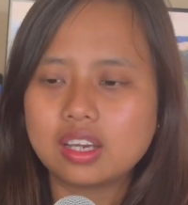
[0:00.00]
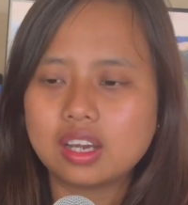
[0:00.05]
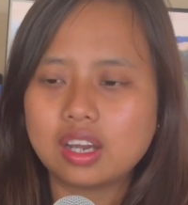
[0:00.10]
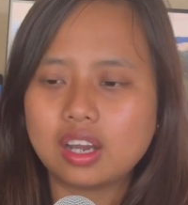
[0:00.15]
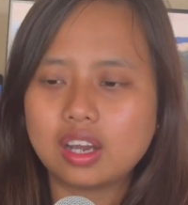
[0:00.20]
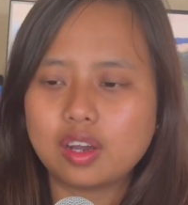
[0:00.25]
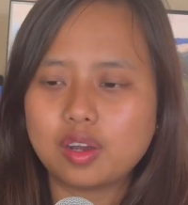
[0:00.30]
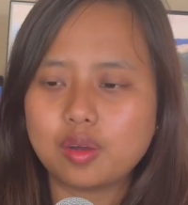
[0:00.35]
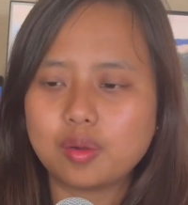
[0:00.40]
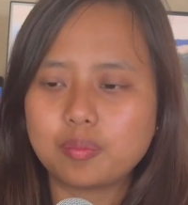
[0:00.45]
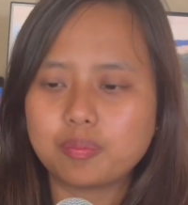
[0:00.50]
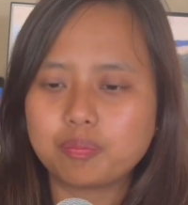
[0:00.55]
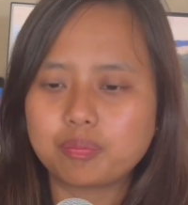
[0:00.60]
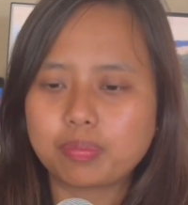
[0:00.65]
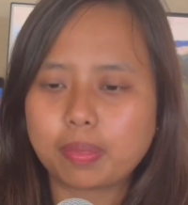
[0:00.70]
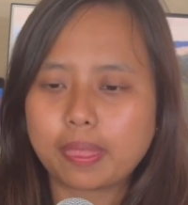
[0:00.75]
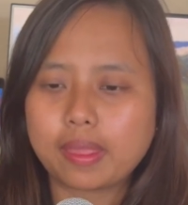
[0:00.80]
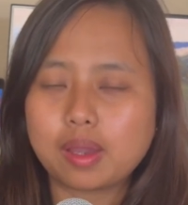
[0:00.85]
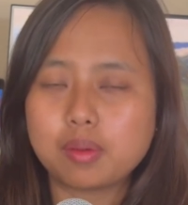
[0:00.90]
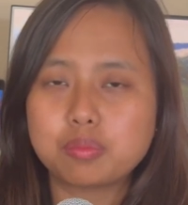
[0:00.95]

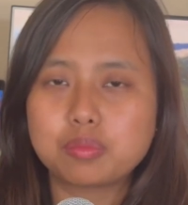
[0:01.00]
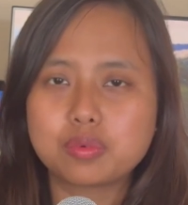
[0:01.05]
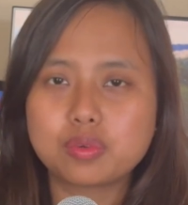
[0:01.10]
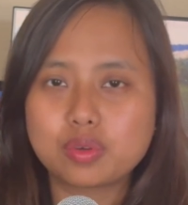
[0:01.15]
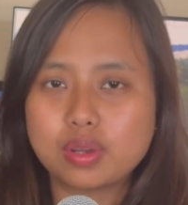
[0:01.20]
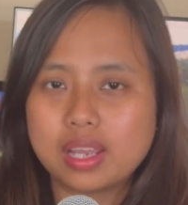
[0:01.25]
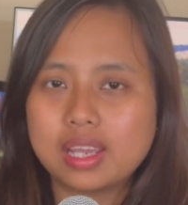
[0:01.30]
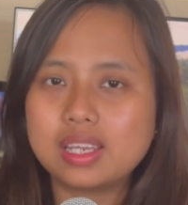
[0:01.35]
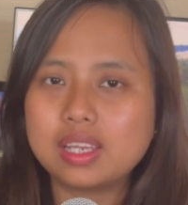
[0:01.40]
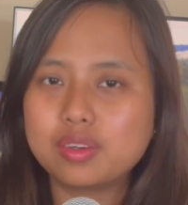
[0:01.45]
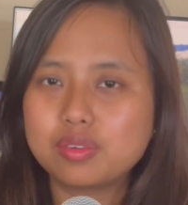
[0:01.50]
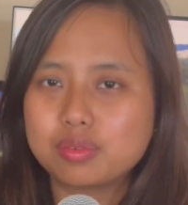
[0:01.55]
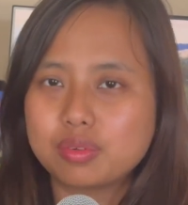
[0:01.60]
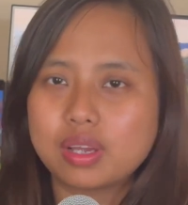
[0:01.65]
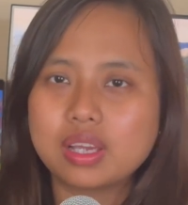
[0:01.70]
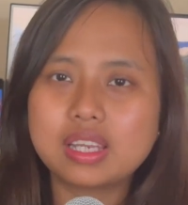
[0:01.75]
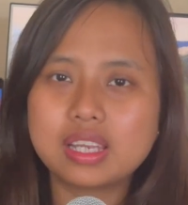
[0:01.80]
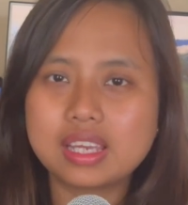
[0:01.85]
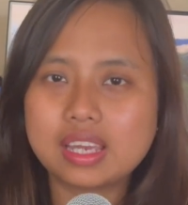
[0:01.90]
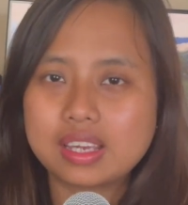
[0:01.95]
I'm really,
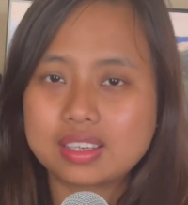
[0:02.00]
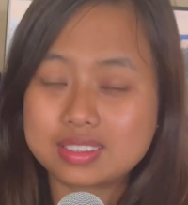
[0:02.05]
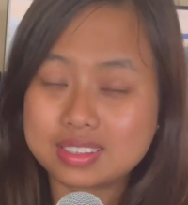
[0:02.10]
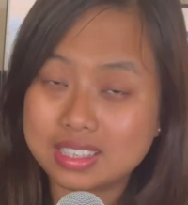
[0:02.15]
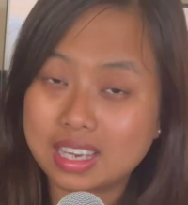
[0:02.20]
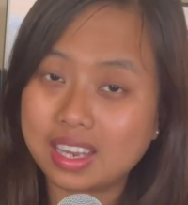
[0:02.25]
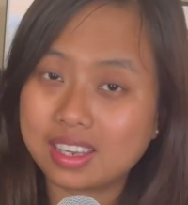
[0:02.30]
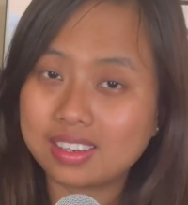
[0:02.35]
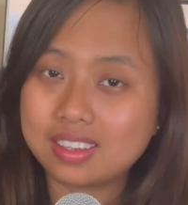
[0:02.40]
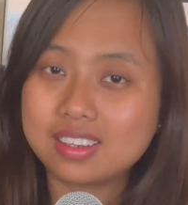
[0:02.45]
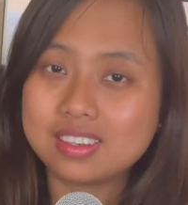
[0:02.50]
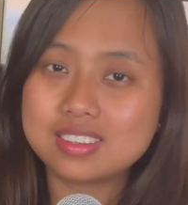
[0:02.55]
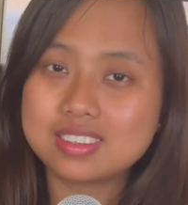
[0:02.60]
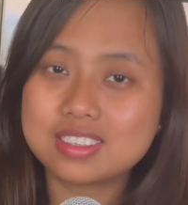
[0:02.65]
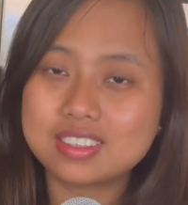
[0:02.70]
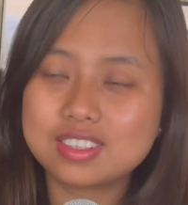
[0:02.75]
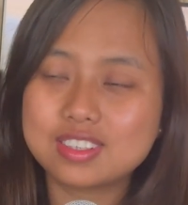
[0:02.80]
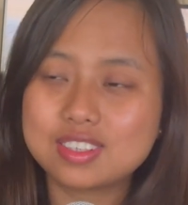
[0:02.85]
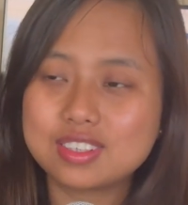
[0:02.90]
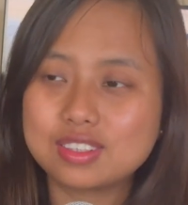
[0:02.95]
really excited
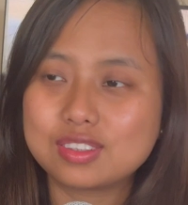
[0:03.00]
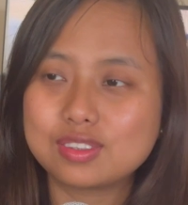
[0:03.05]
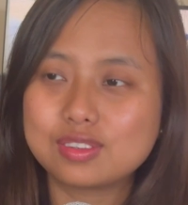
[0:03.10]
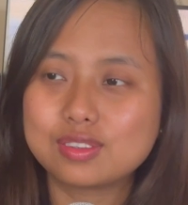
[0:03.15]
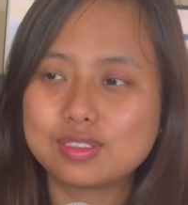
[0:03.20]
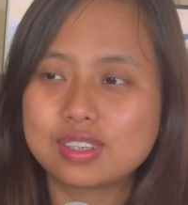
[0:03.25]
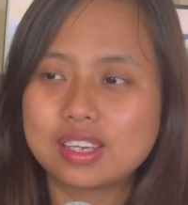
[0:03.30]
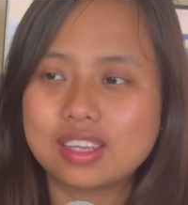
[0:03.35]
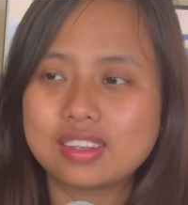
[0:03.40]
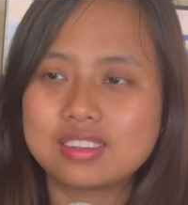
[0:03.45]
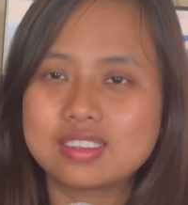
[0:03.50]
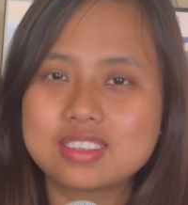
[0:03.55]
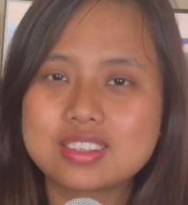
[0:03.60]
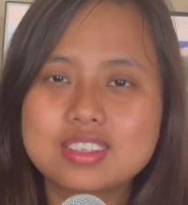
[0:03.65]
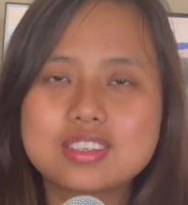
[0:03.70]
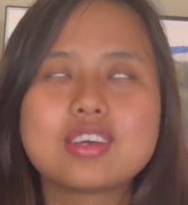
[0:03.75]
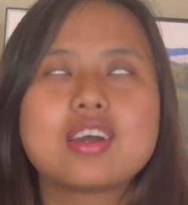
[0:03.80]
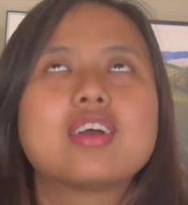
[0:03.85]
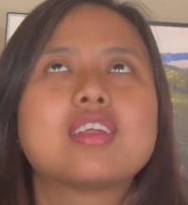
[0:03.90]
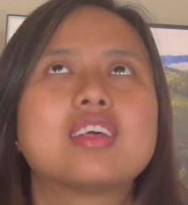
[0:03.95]
to get this
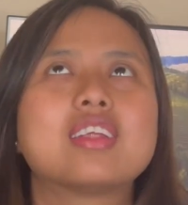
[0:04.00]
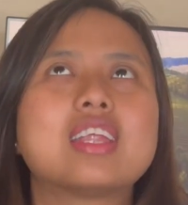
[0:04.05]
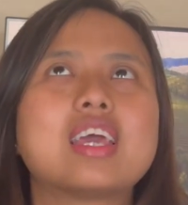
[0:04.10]
started.